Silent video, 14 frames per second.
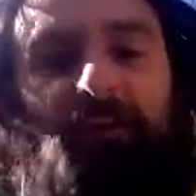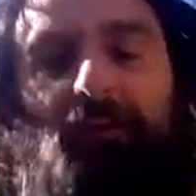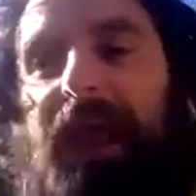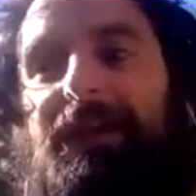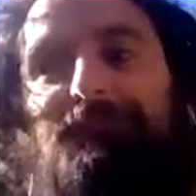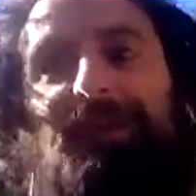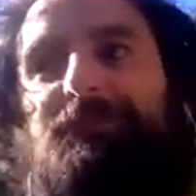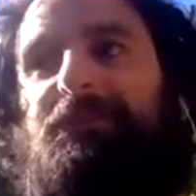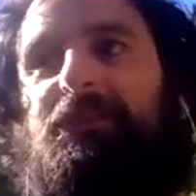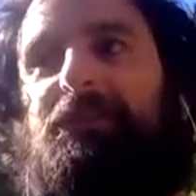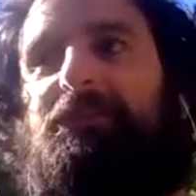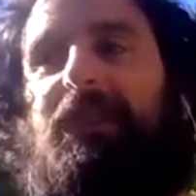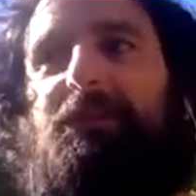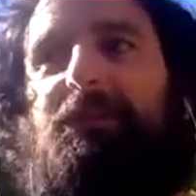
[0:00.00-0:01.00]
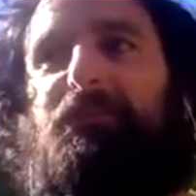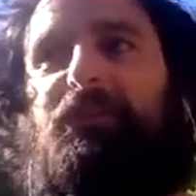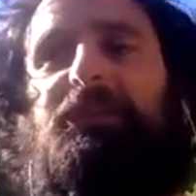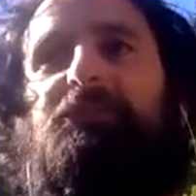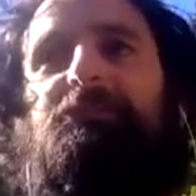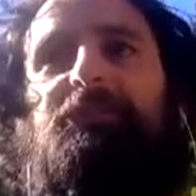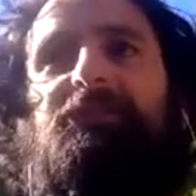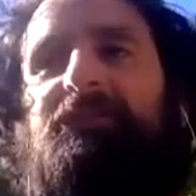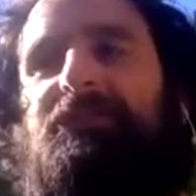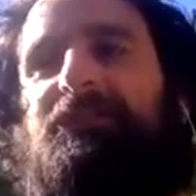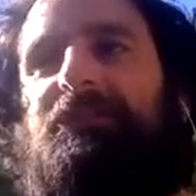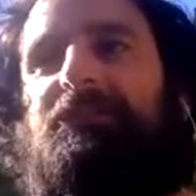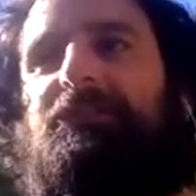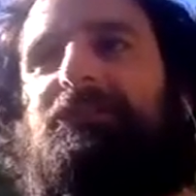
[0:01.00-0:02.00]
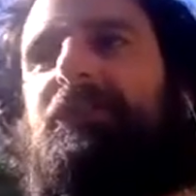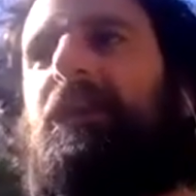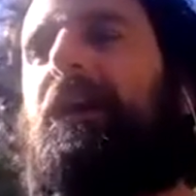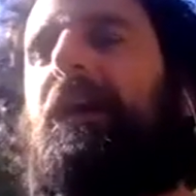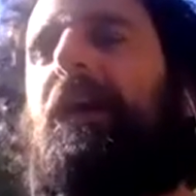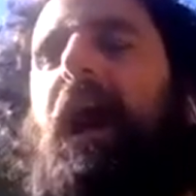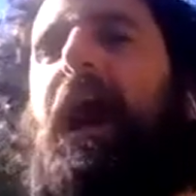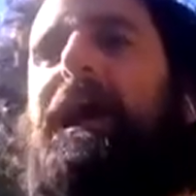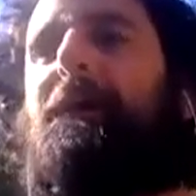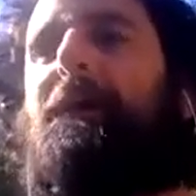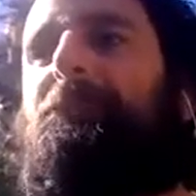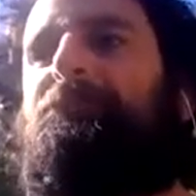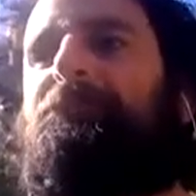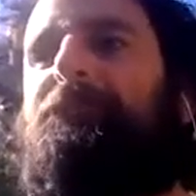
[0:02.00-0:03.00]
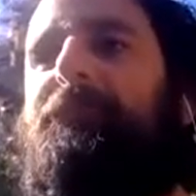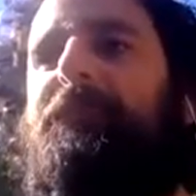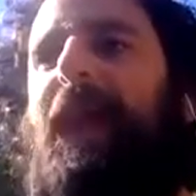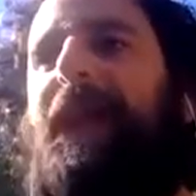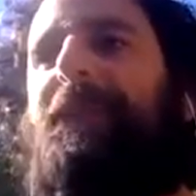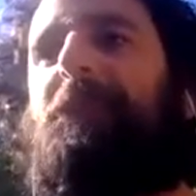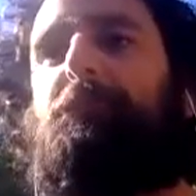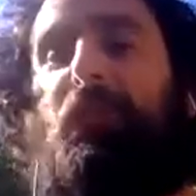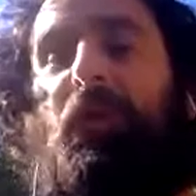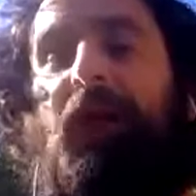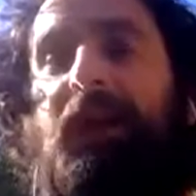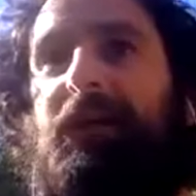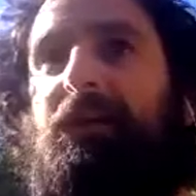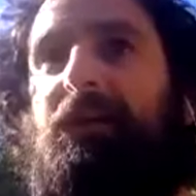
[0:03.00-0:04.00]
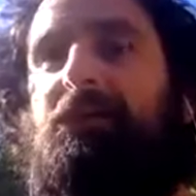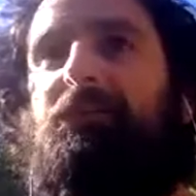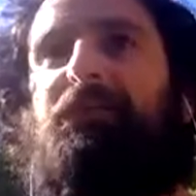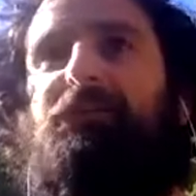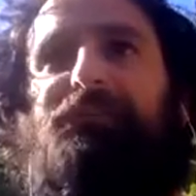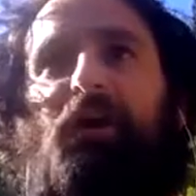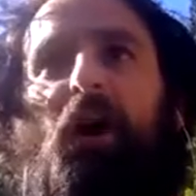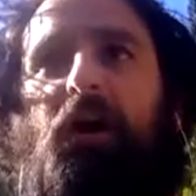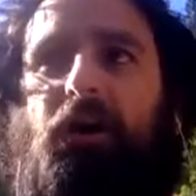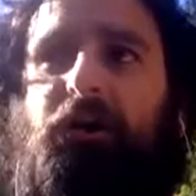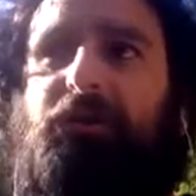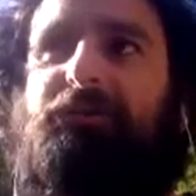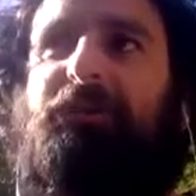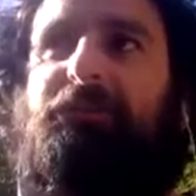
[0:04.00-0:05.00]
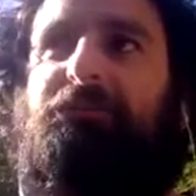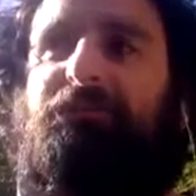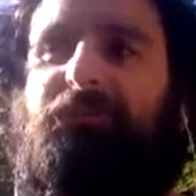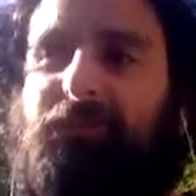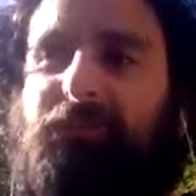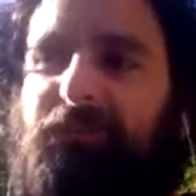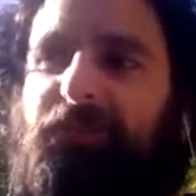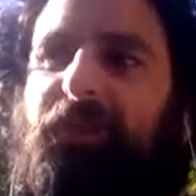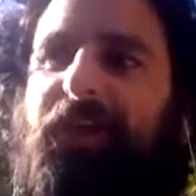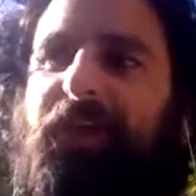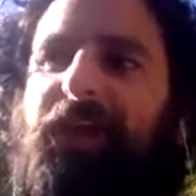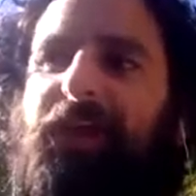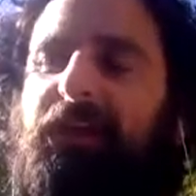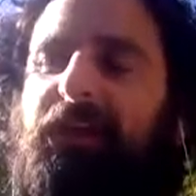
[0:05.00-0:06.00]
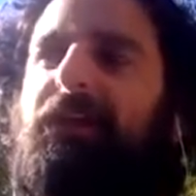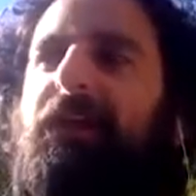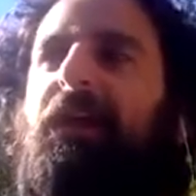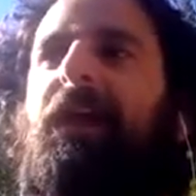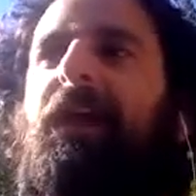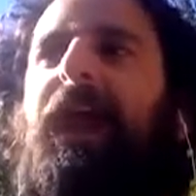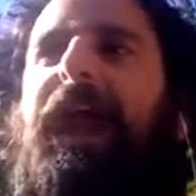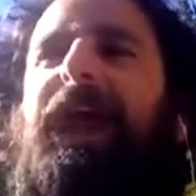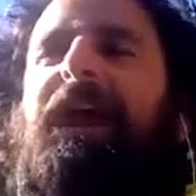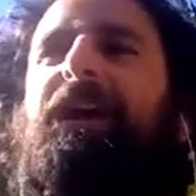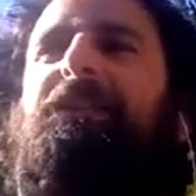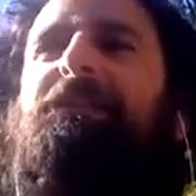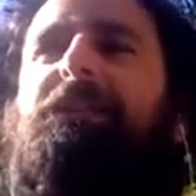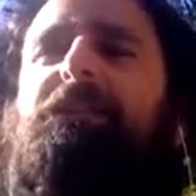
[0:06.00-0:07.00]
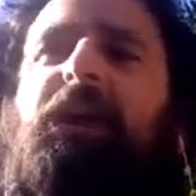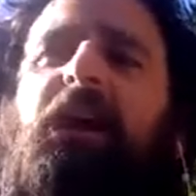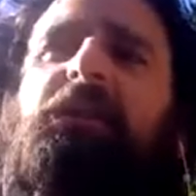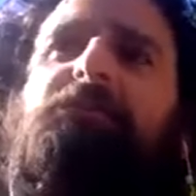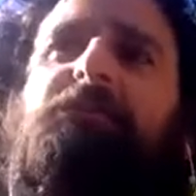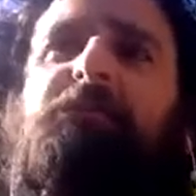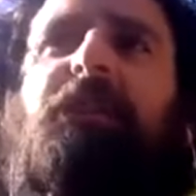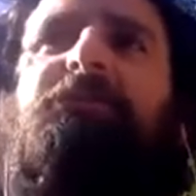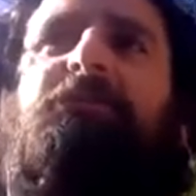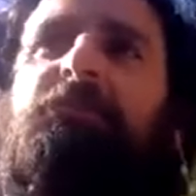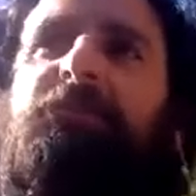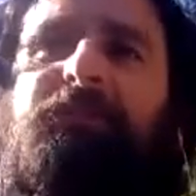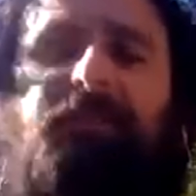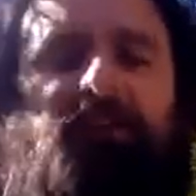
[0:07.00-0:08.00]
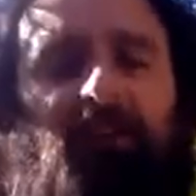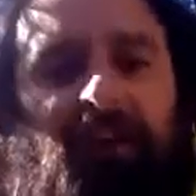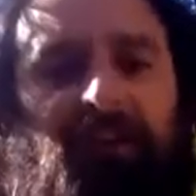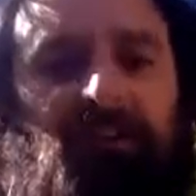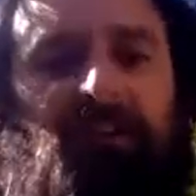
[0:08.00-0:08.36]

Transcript: And maybe they're like pretty good musicians. And they're playing the songs and they're doing the thing. And they're like, oh, klezmer music, great.